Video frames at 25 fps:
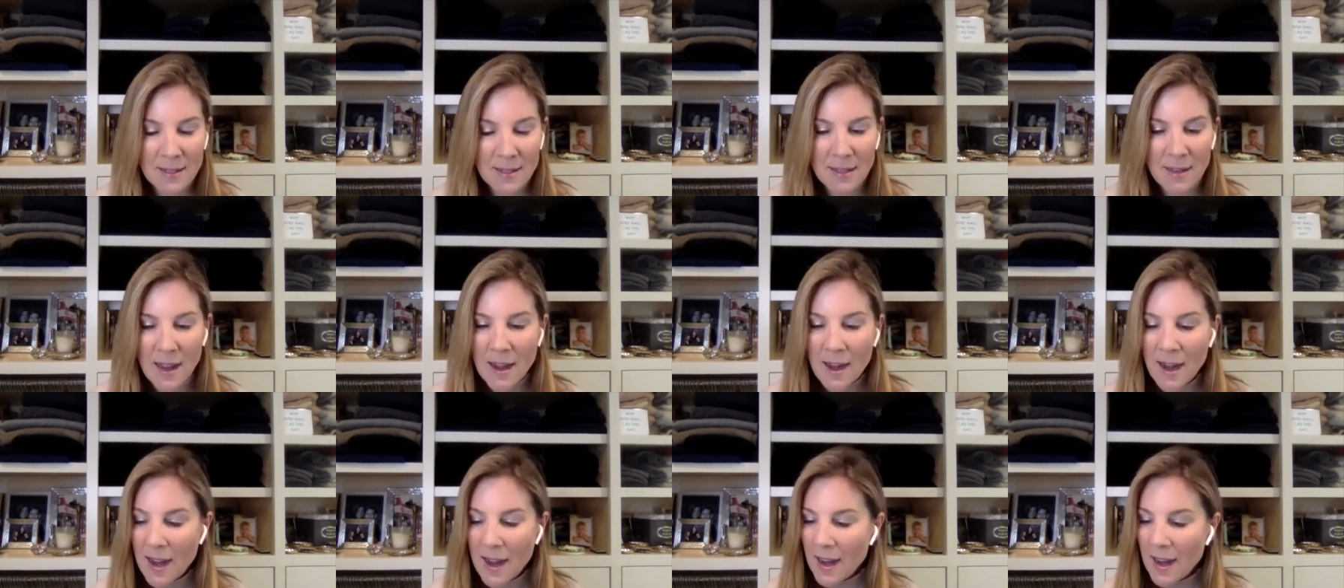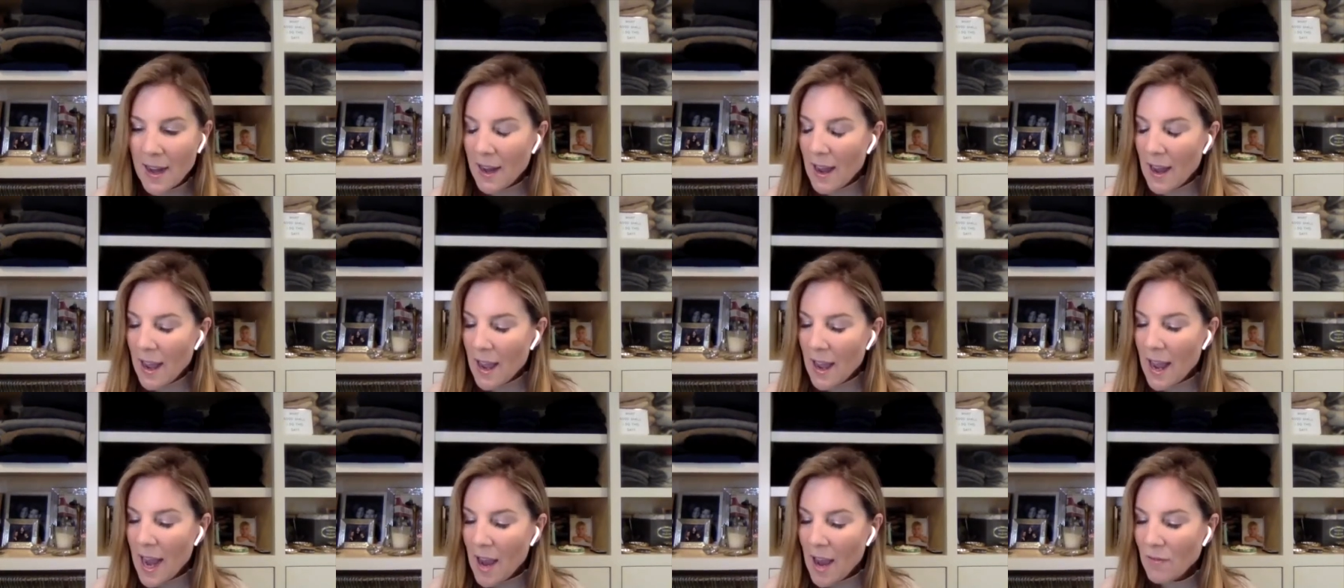And, and I,
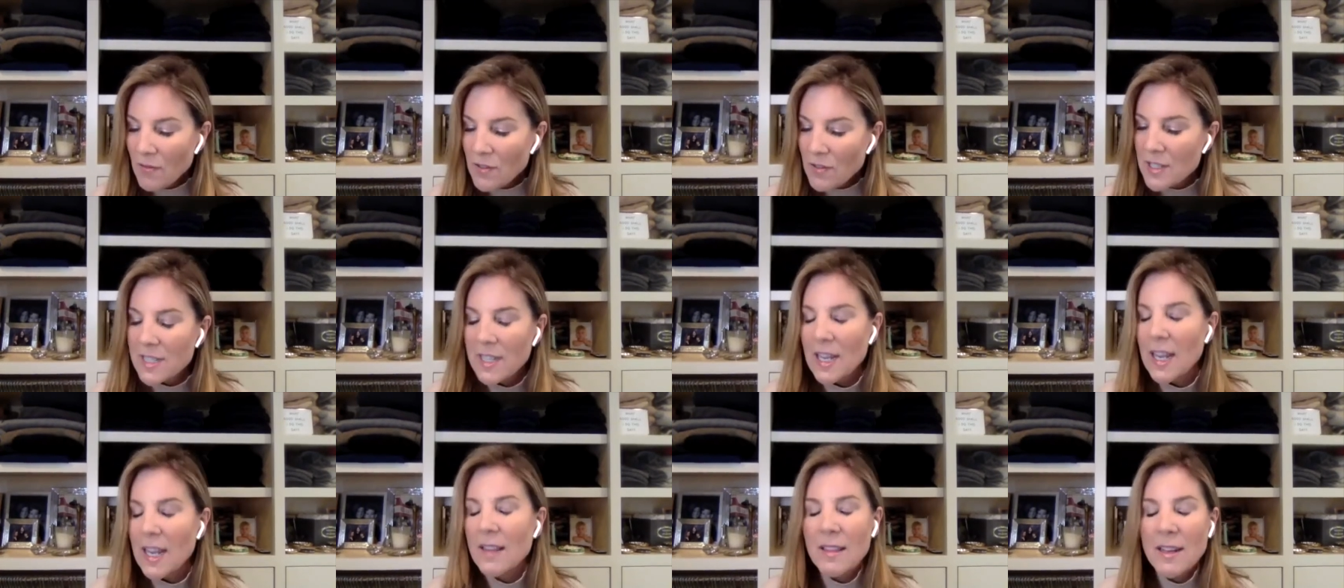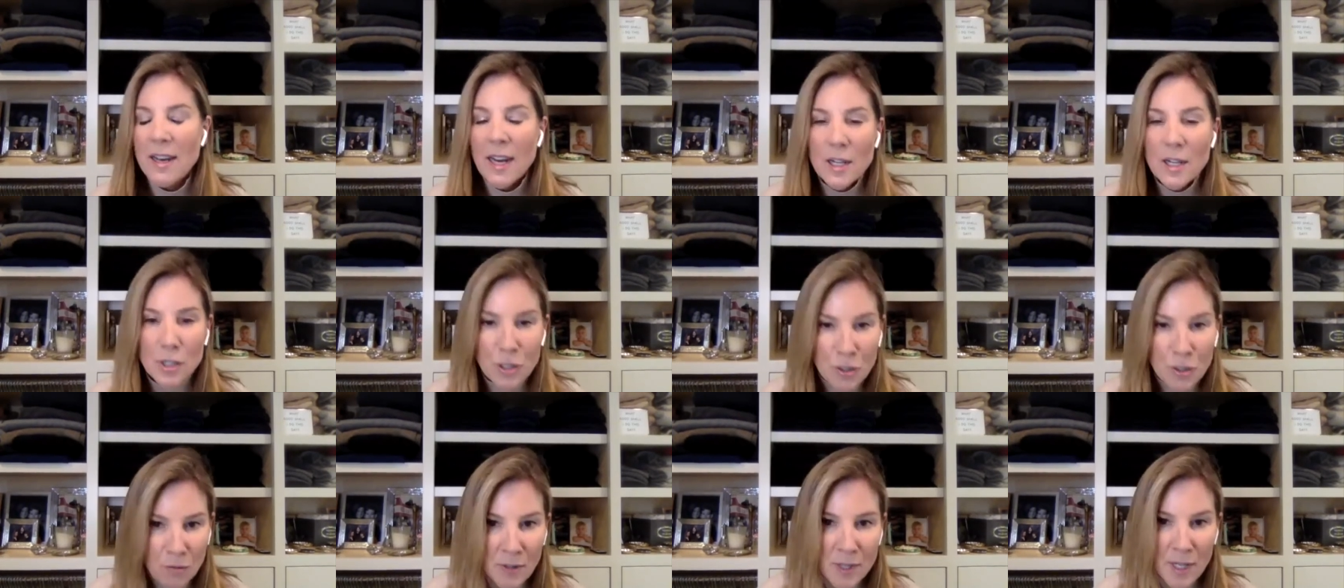I have to say that I
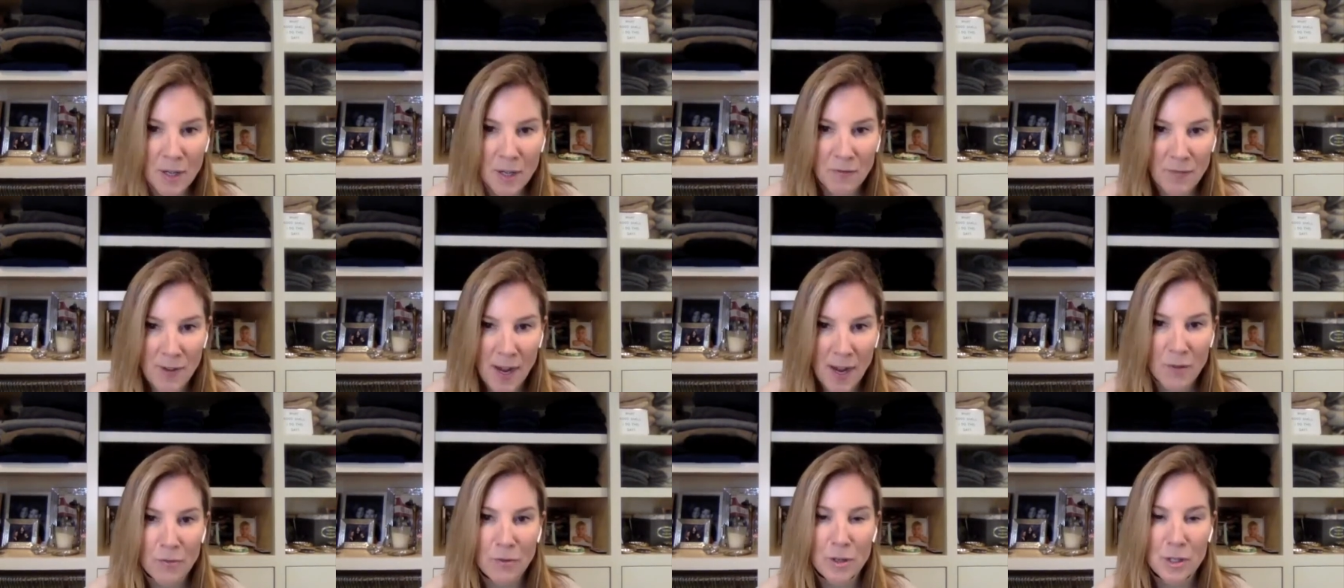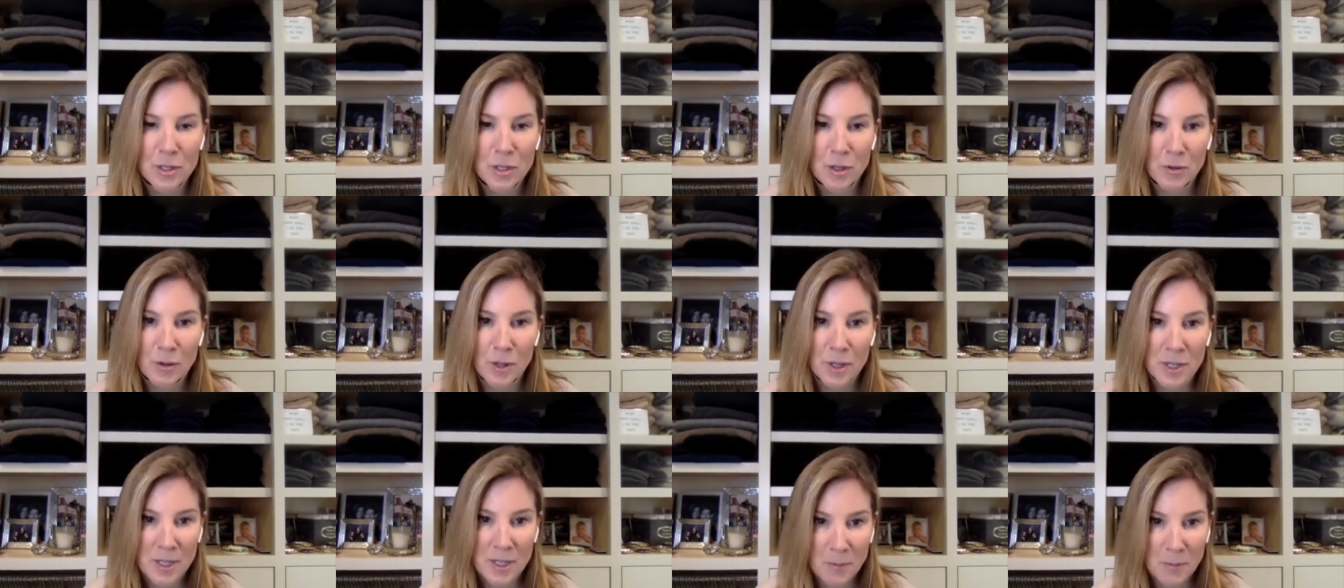do think founders
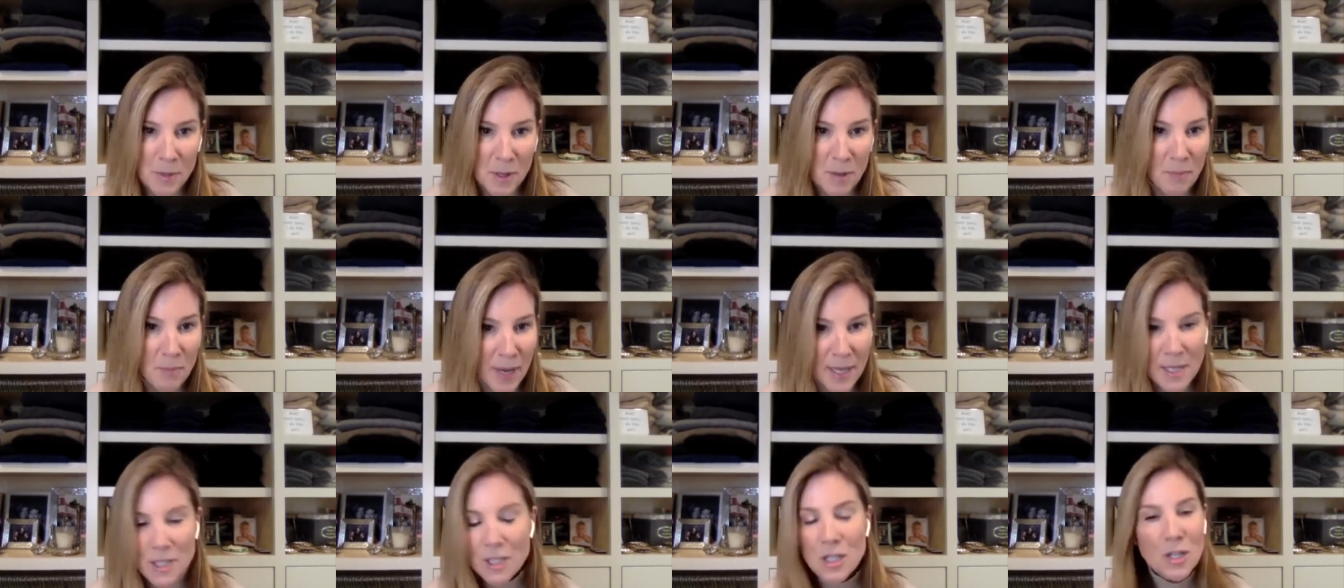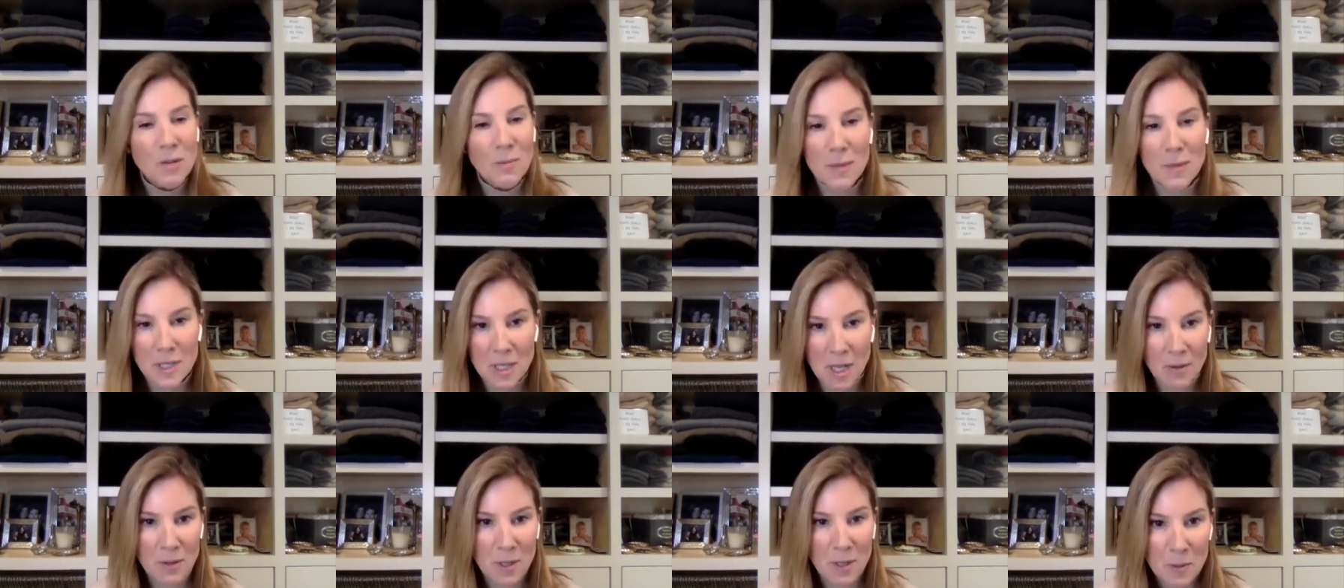are some of the best
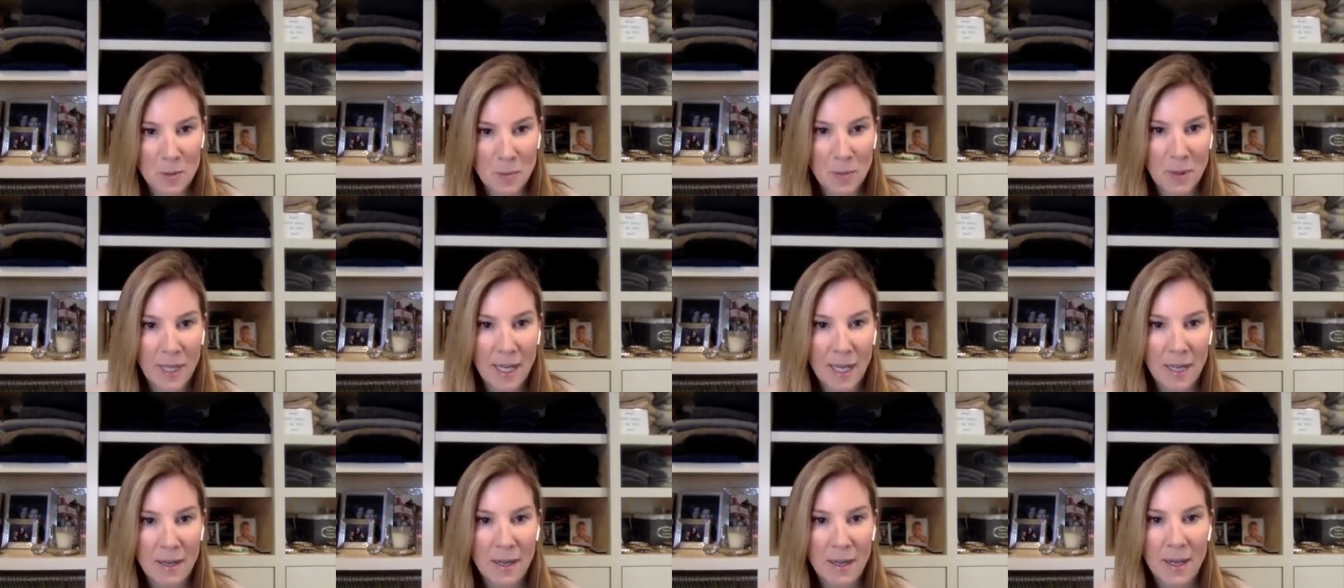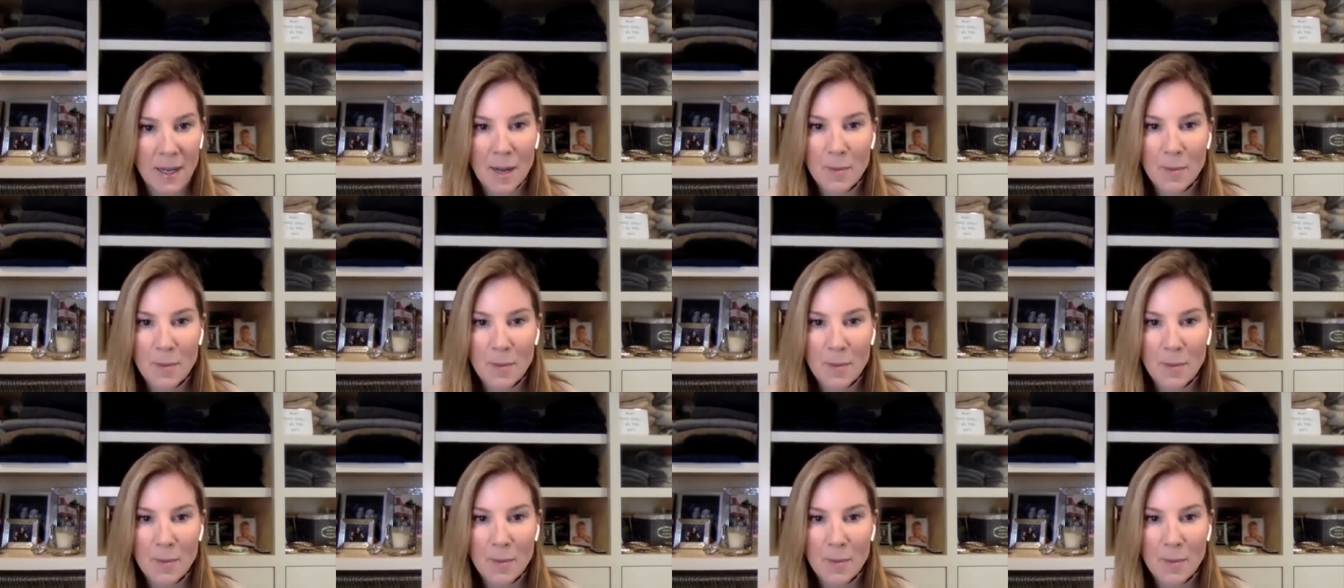humans on this planet.